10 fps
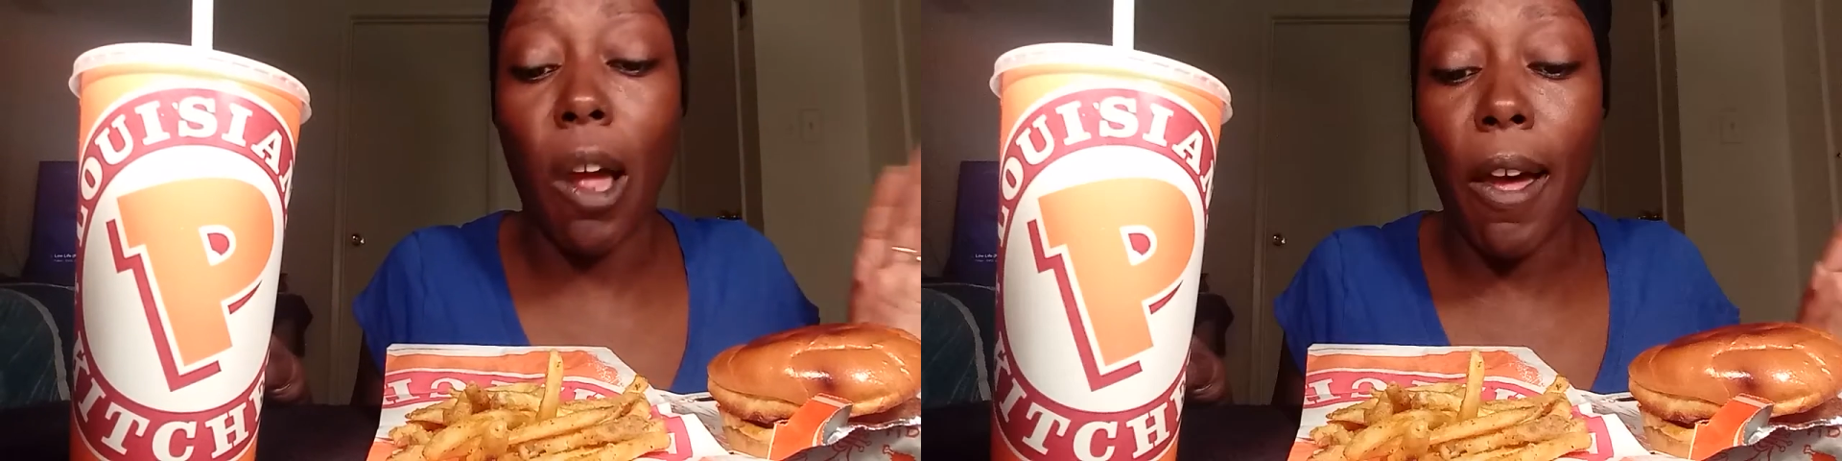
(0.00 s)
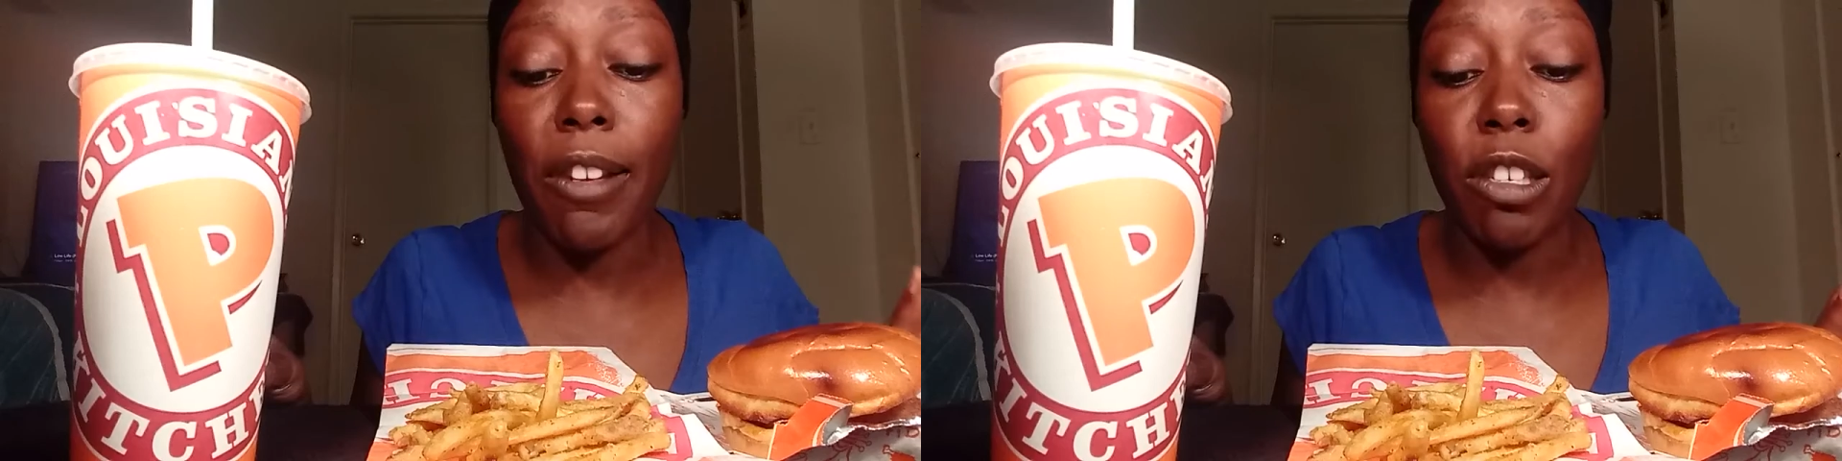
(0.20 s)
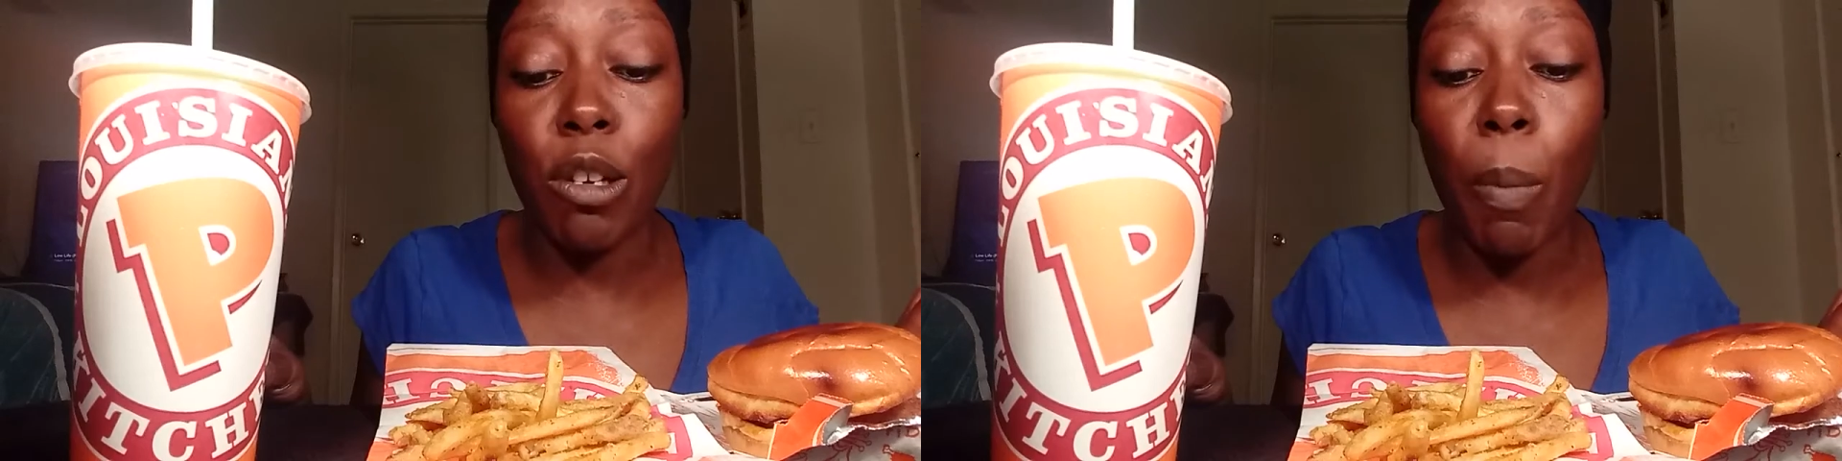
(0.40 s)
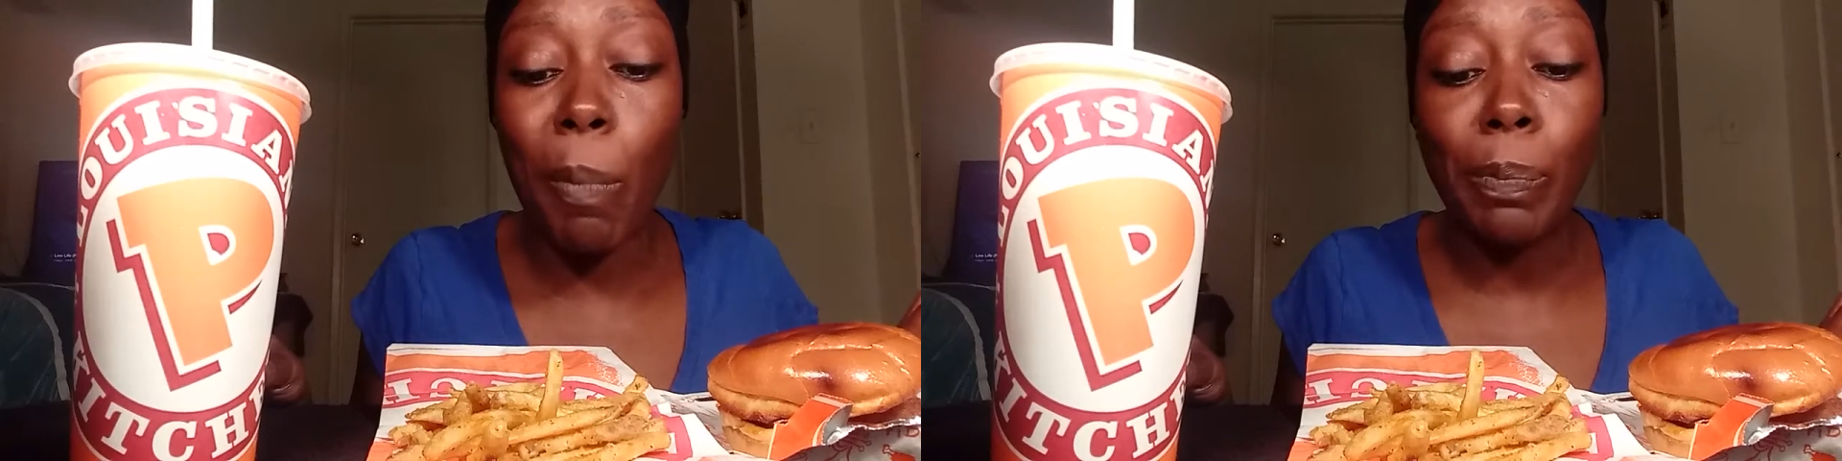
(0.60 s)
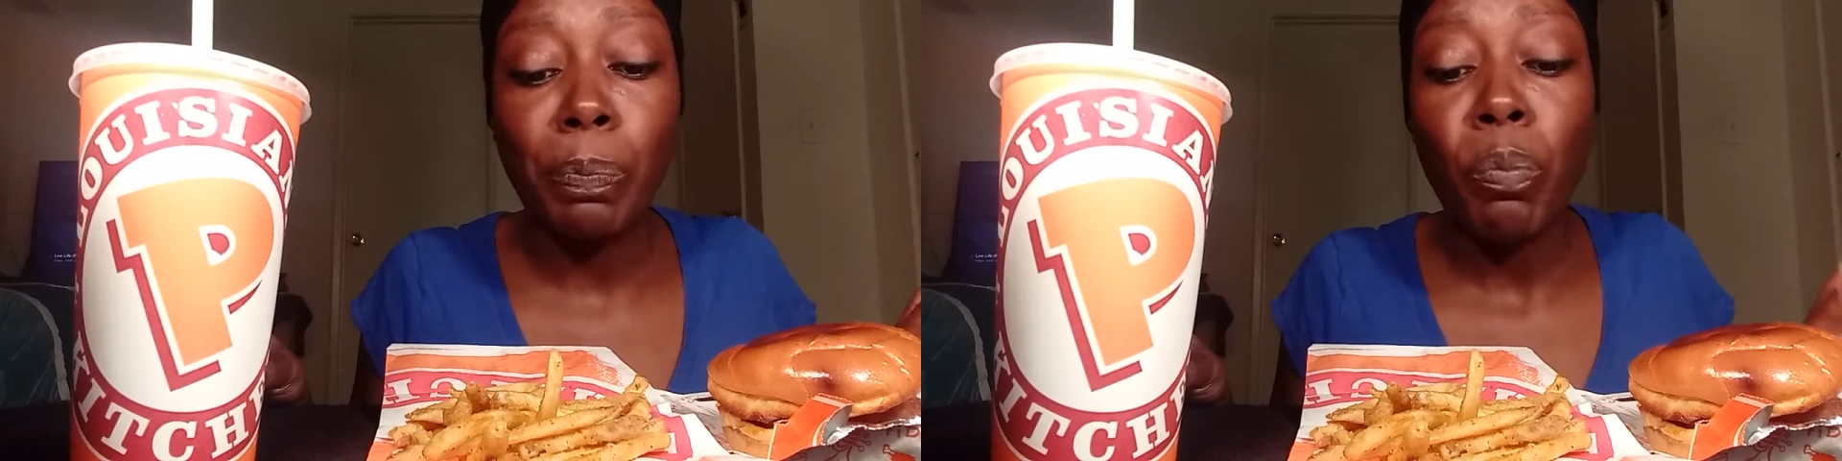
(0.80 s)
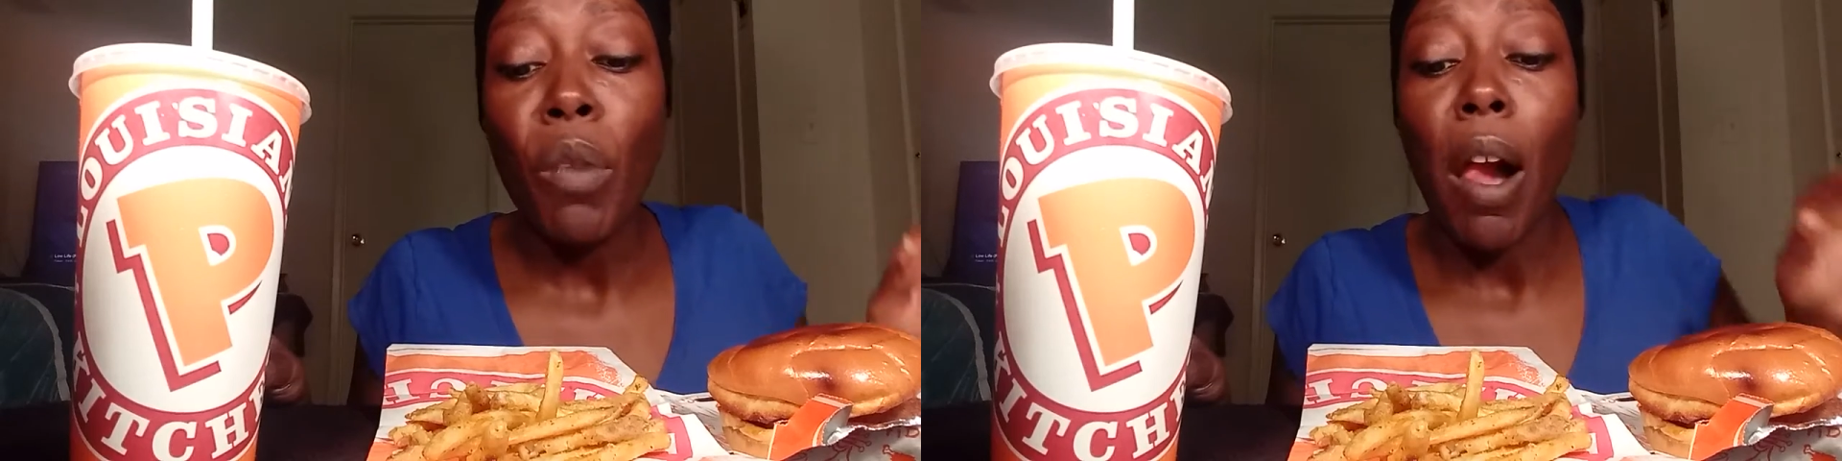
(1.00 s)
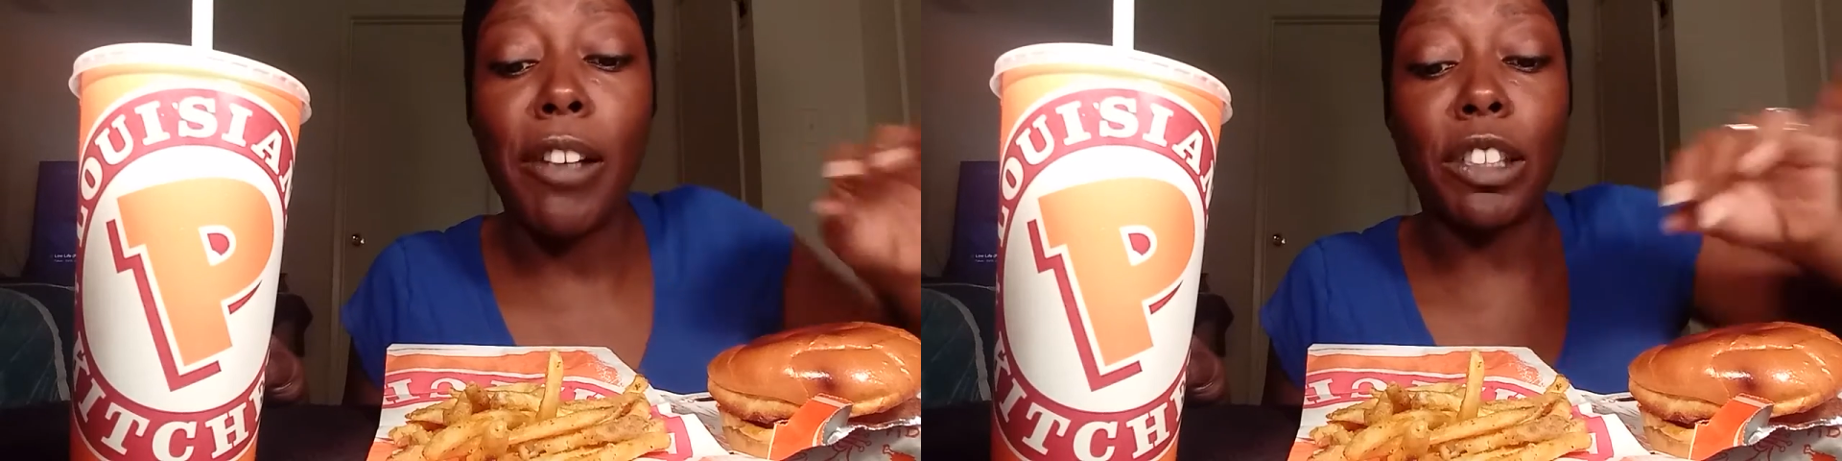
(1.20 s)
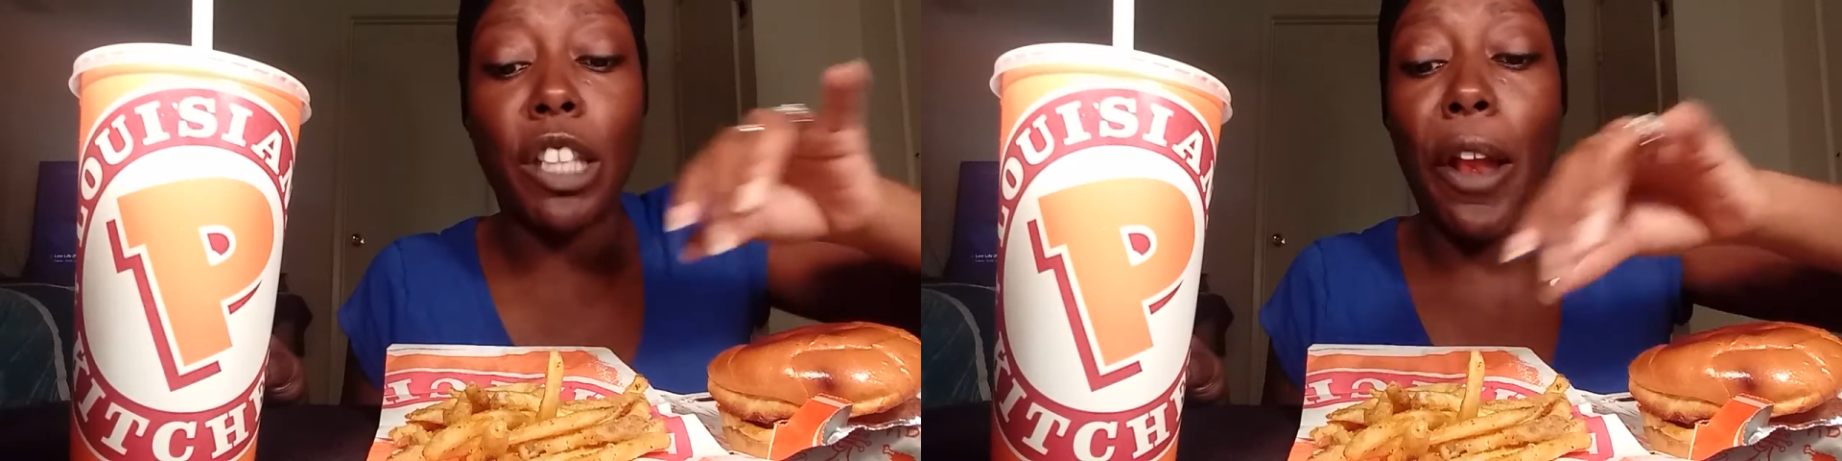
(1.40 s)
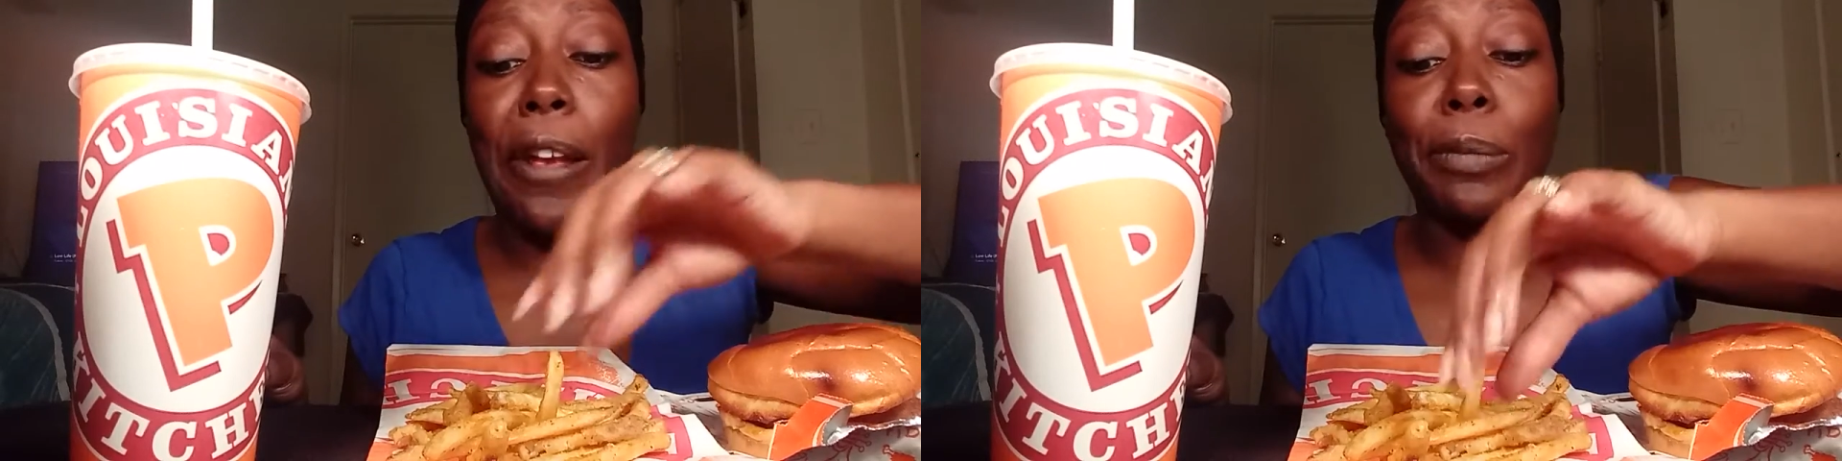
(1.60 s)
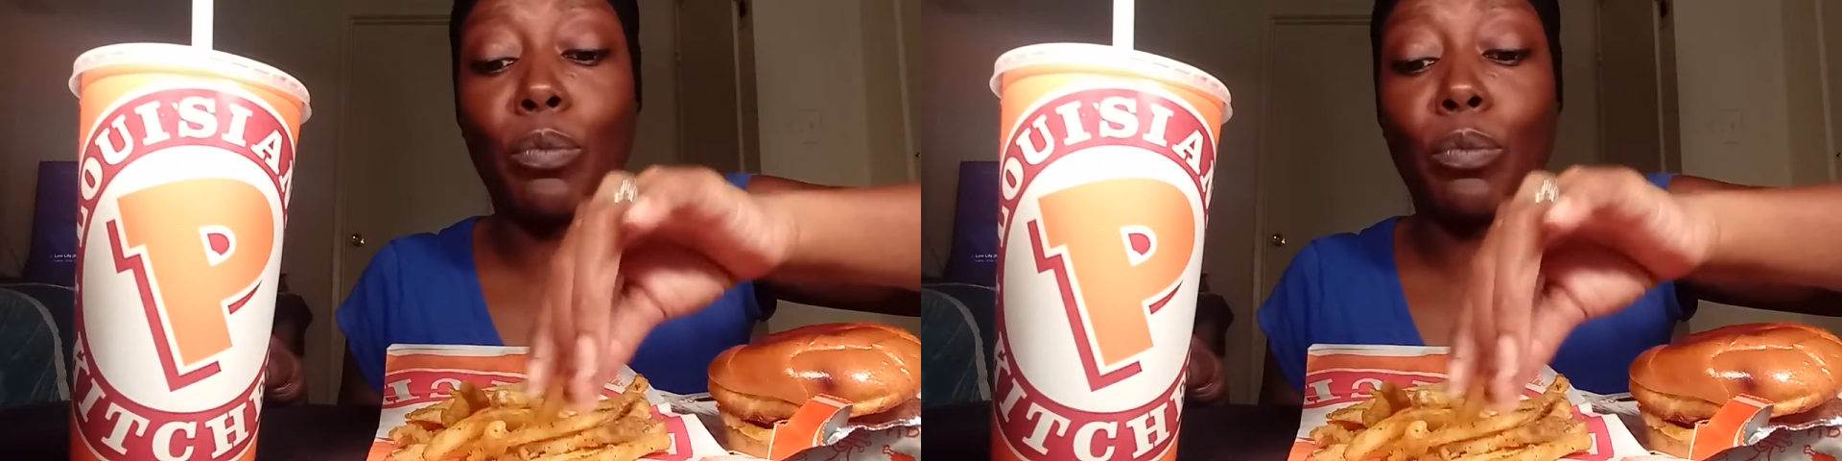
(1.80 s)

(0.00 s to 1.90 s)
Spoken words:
awesome. He said